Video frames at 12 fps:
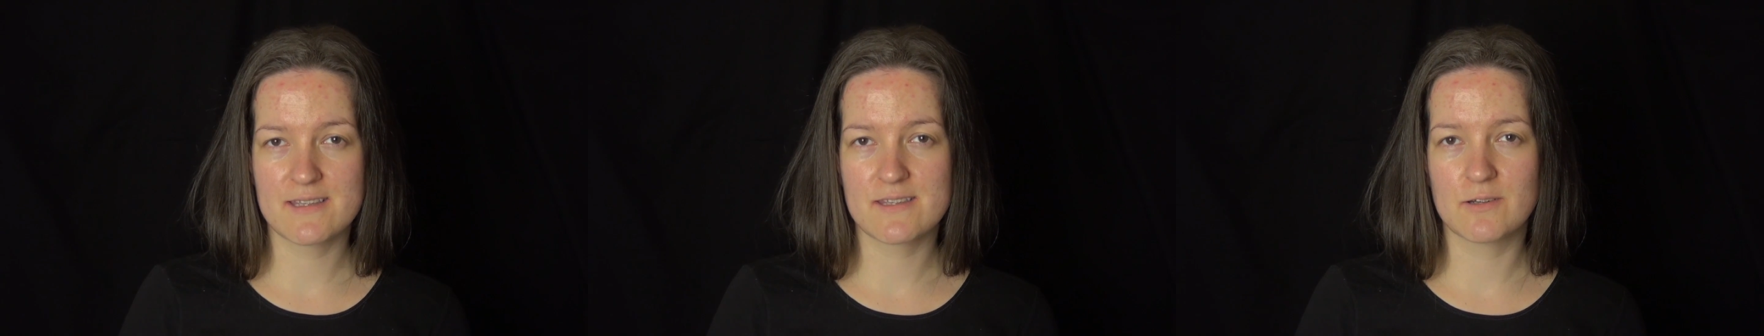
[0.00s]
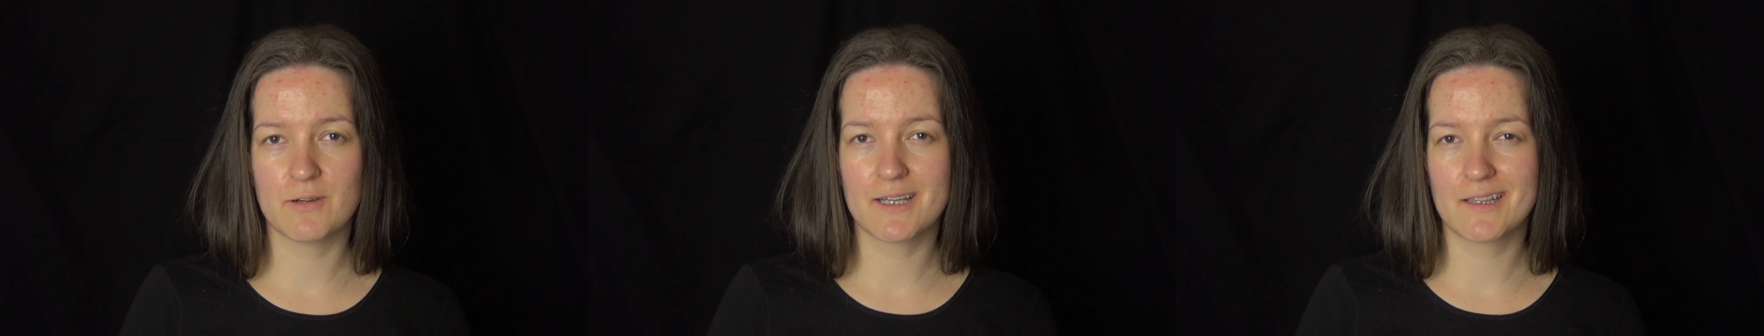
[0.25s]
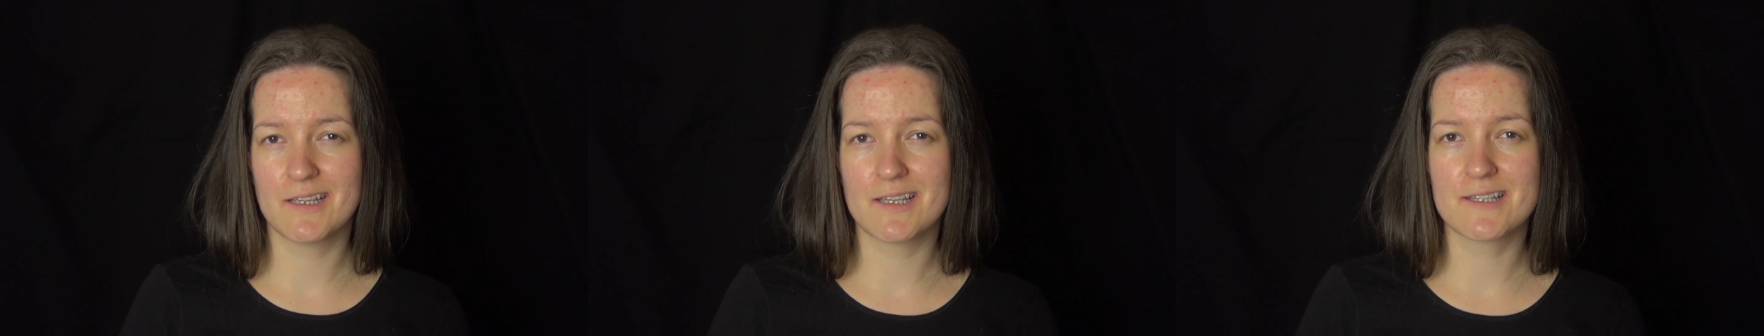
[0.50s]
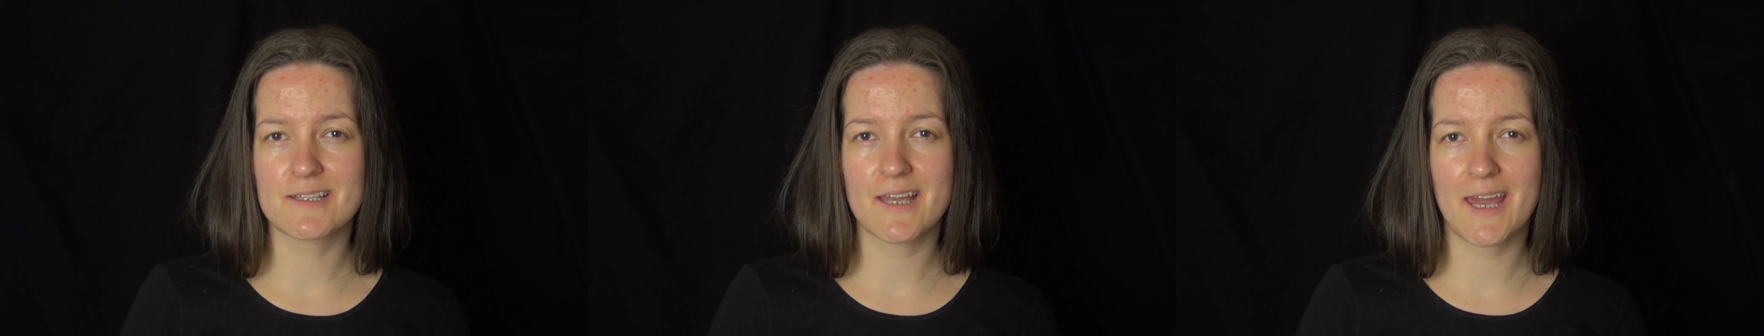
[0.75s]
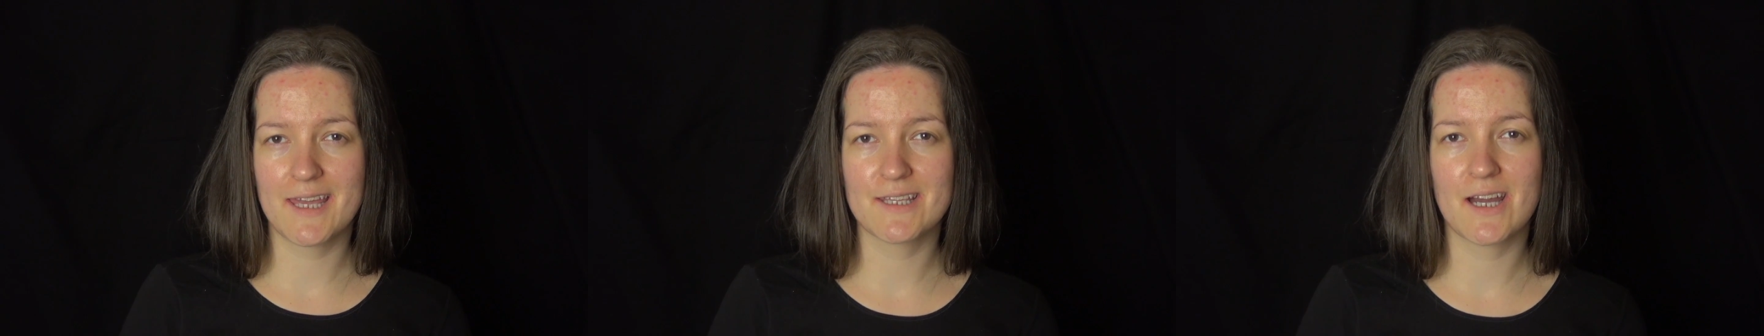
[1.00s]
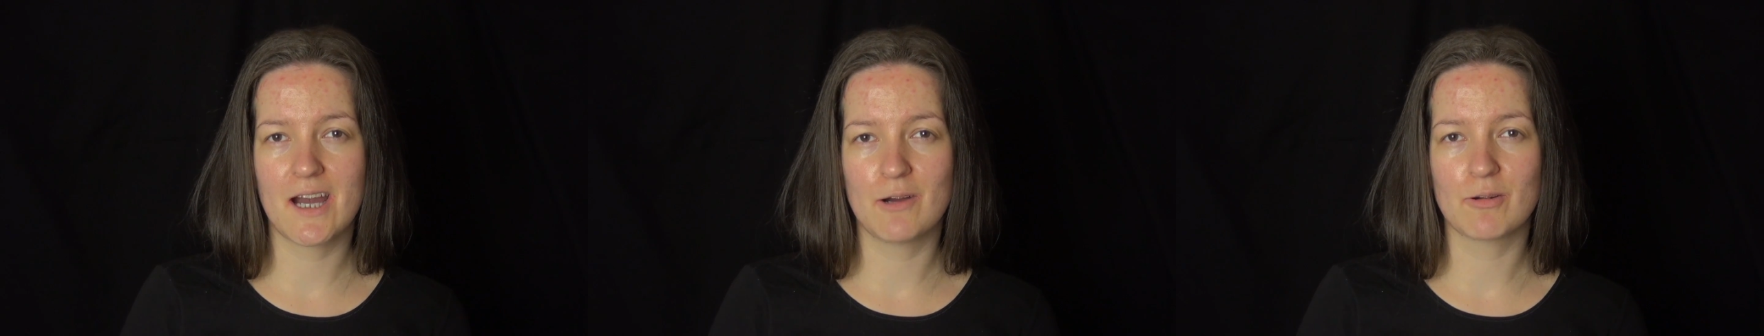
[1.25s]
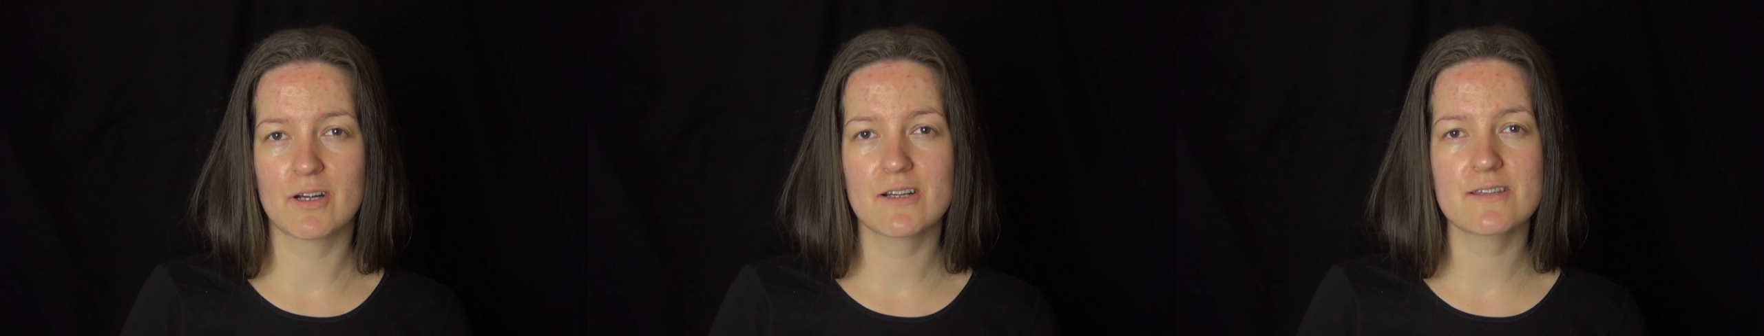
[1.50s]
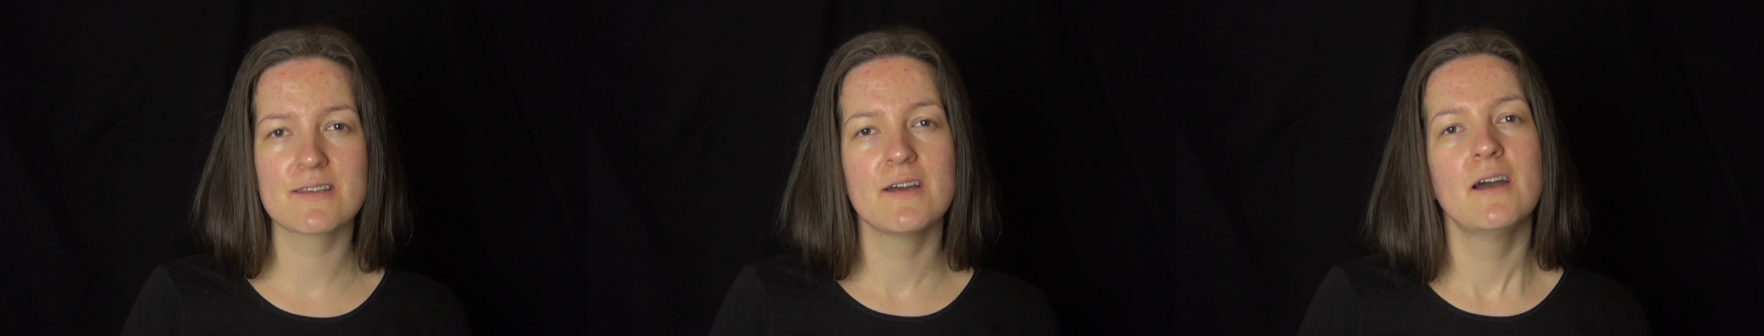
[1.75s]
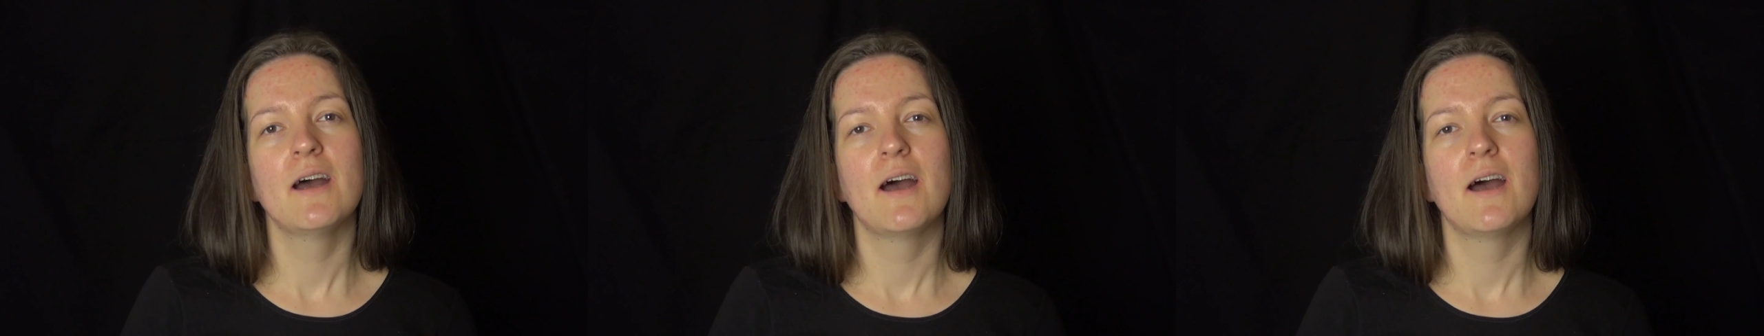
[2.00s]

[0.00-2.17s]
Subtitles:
so at least 8 hours.